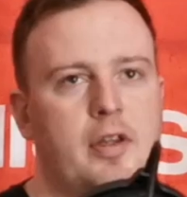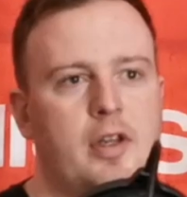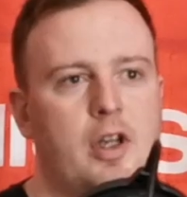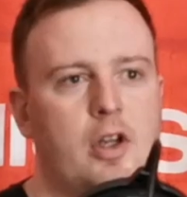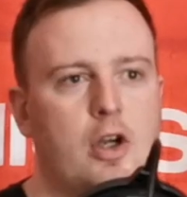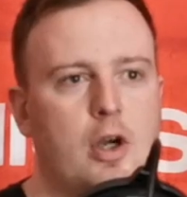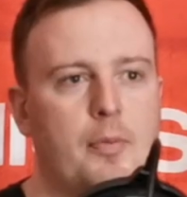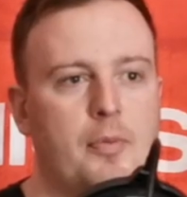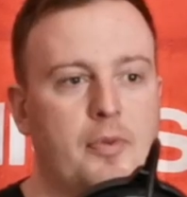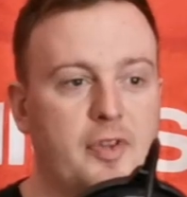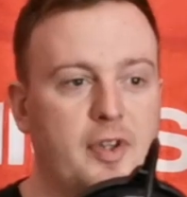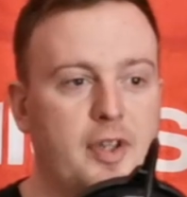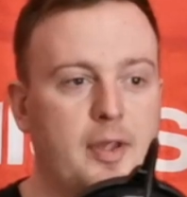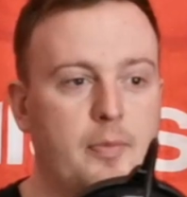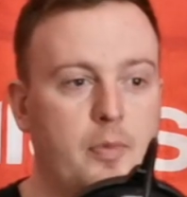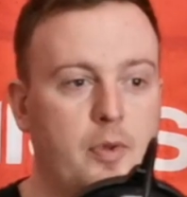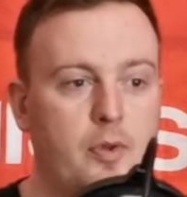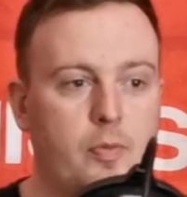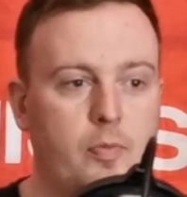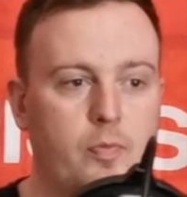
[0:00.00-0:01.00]
think the common theme
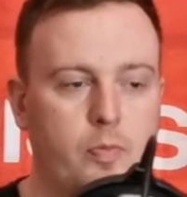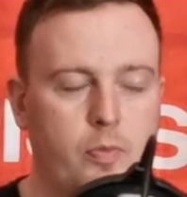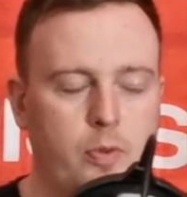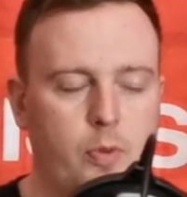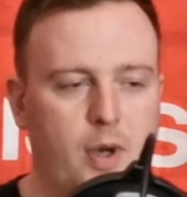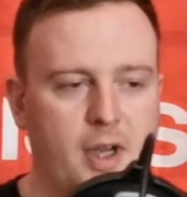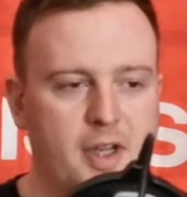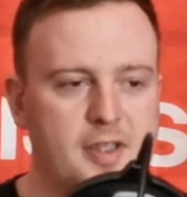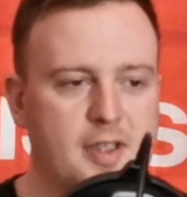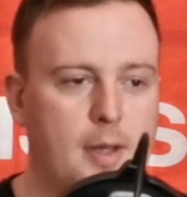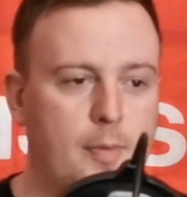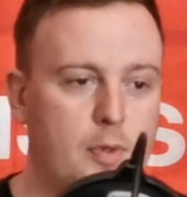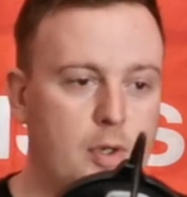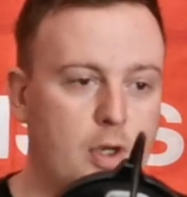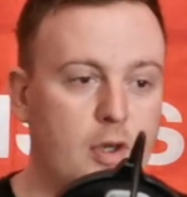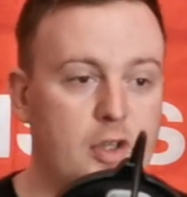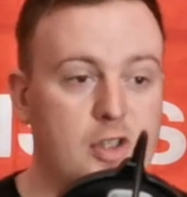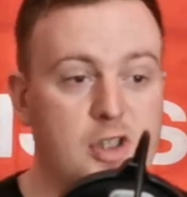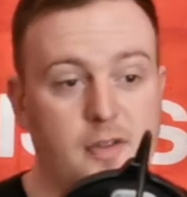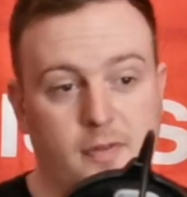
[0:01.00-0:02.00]
with, with West Ham,
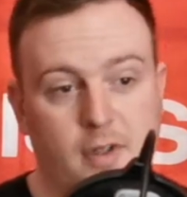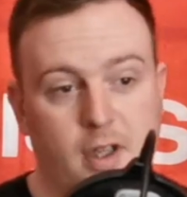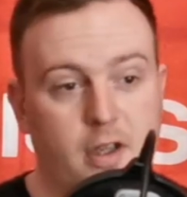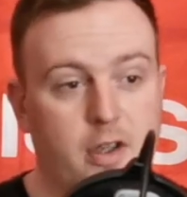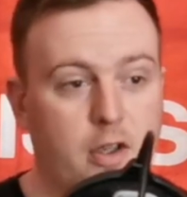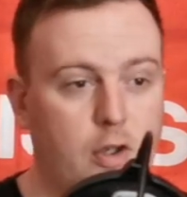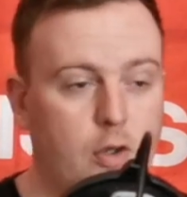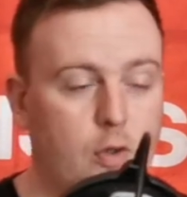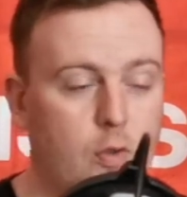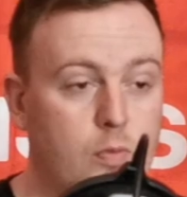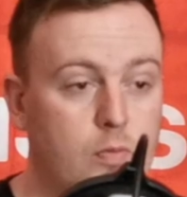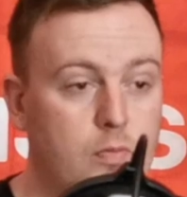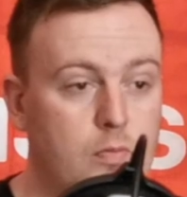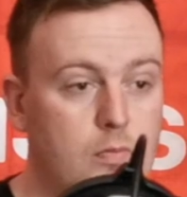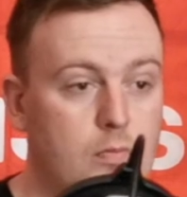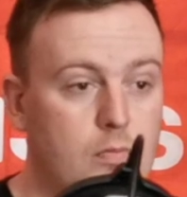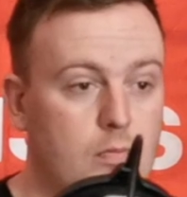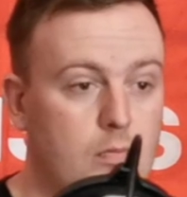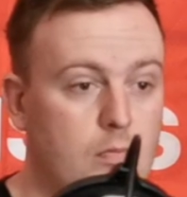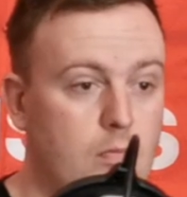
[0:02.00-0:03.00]
Norwich, Atletico,
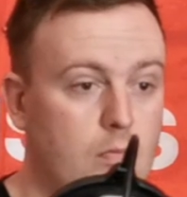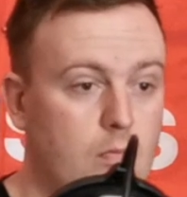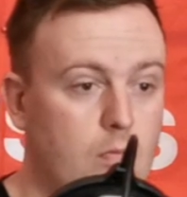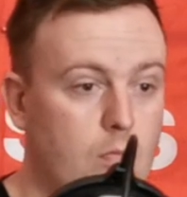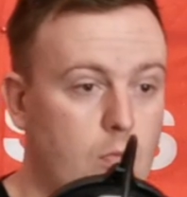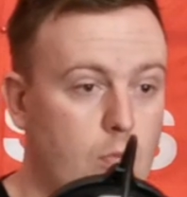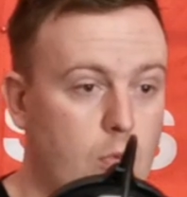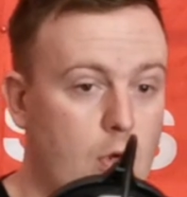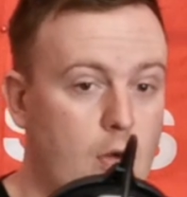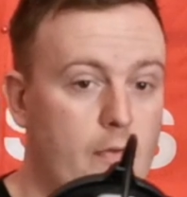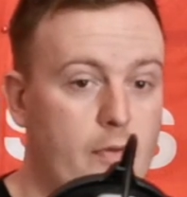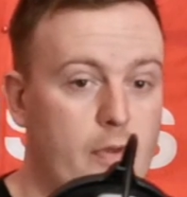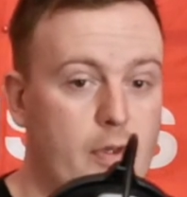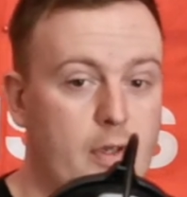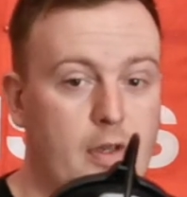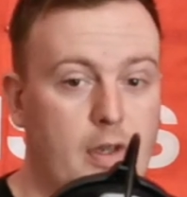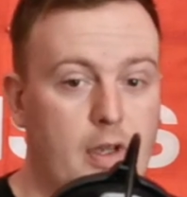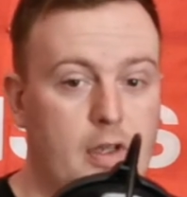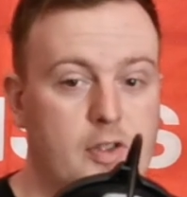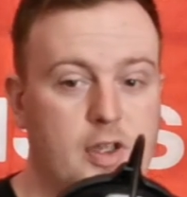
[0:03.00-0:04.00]
Watford,
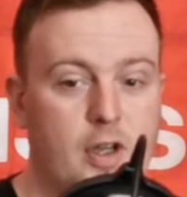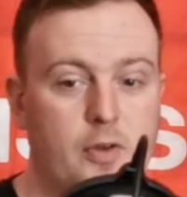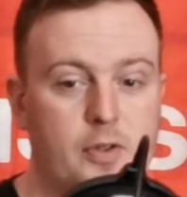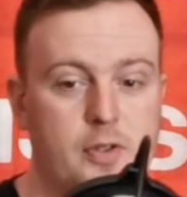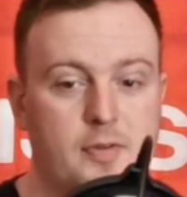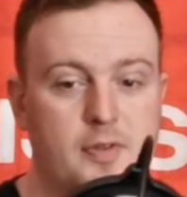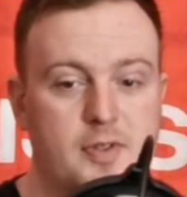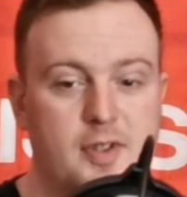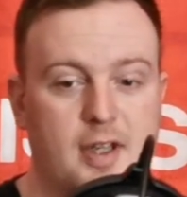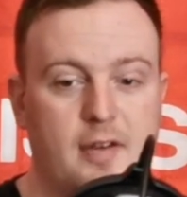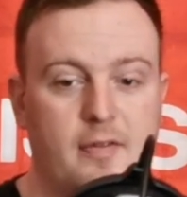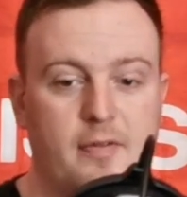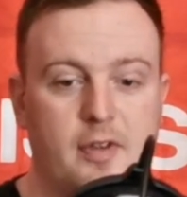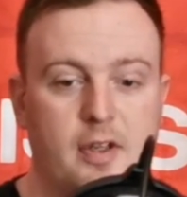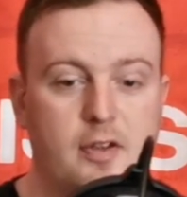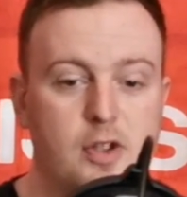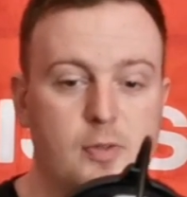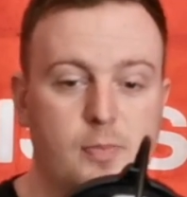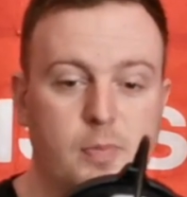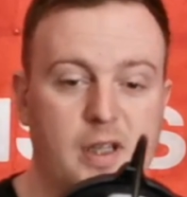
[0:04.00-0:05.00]
and Chelsea, we've seen if they
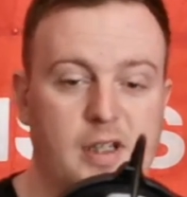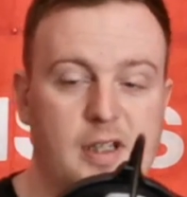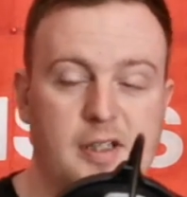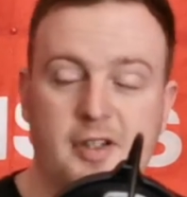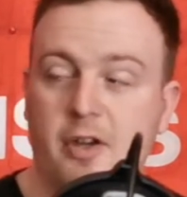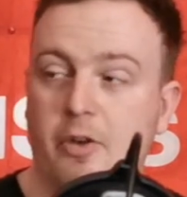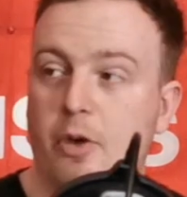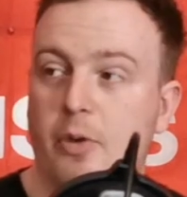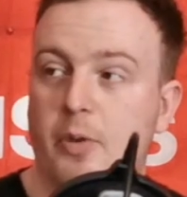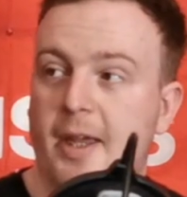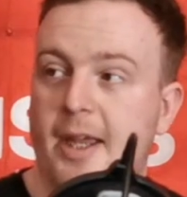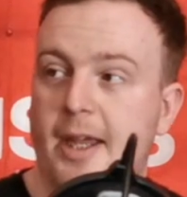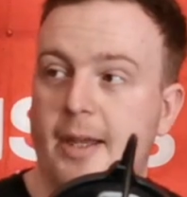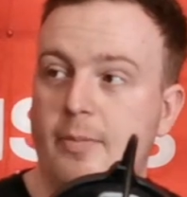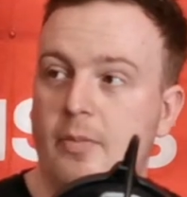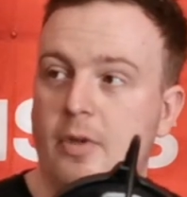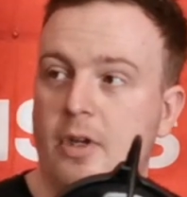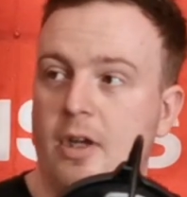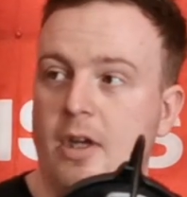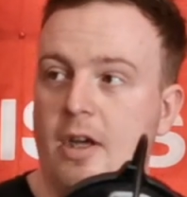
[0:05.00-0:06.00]
just played us at our own game.